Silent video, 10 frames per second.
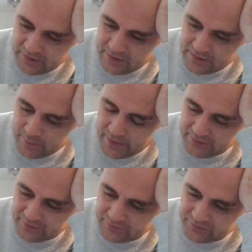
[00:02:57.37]

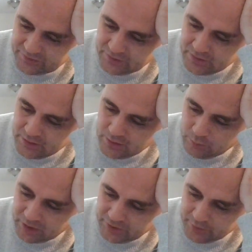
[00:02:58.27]
Independence
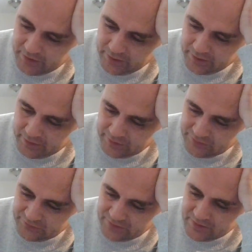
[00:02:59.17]
Monument in
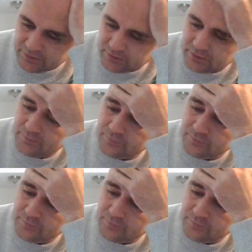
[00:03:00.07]
its center.